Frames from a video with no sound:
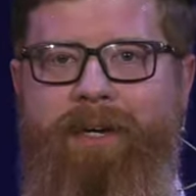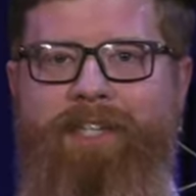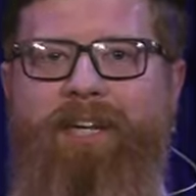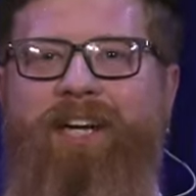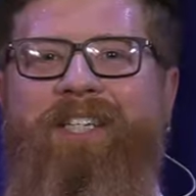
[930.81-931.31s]

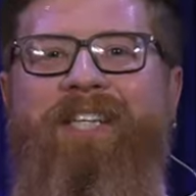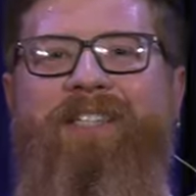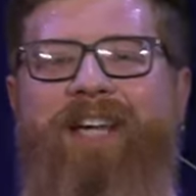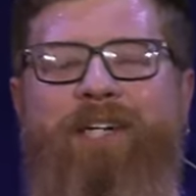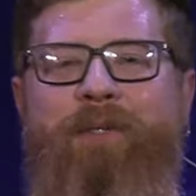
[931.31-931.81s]
So here's,
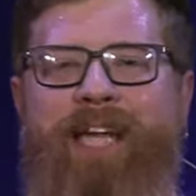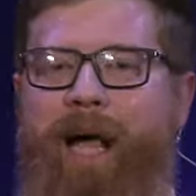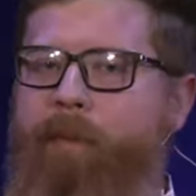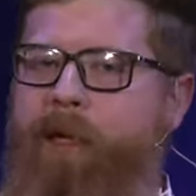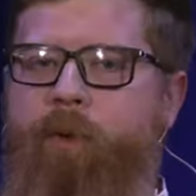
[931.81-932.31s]
the, here's what's
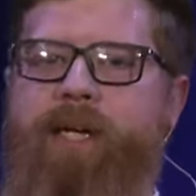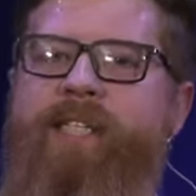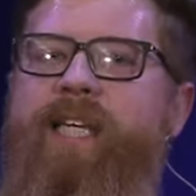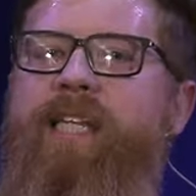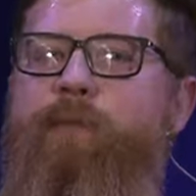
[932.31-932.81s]
happening. We're going to
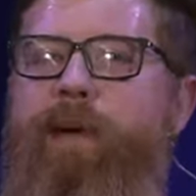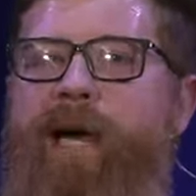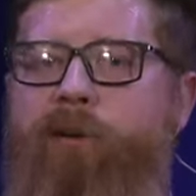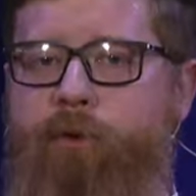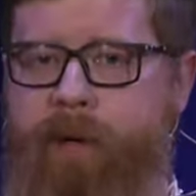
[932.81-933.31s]
see this
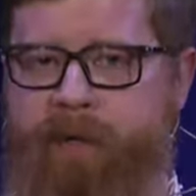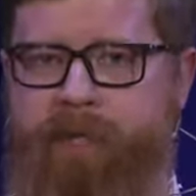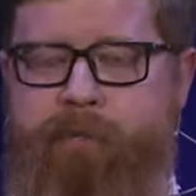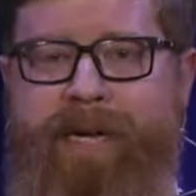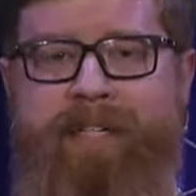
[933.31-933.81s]
pattern throughout
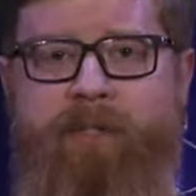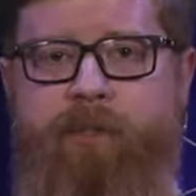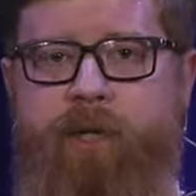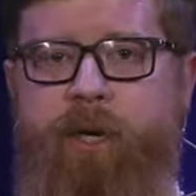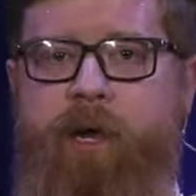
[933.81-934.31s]
this passage.